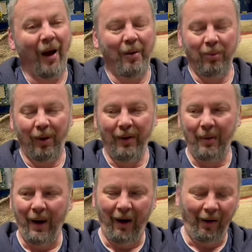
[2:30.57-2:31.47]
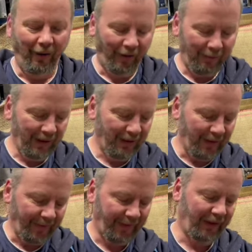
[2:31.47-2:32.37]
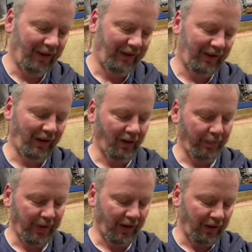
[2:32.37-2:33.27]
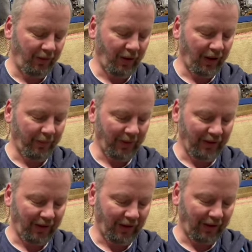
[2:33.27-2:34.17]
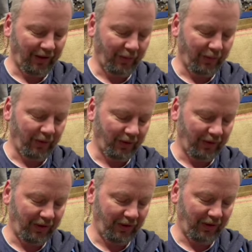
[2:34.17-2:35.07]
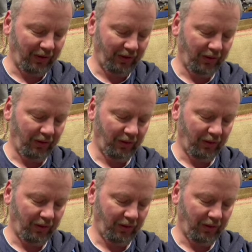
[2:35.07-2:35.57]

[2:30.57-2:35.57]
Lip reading: Probably about all I'm doing. So, but I do have Mr. Endless's words to tell you.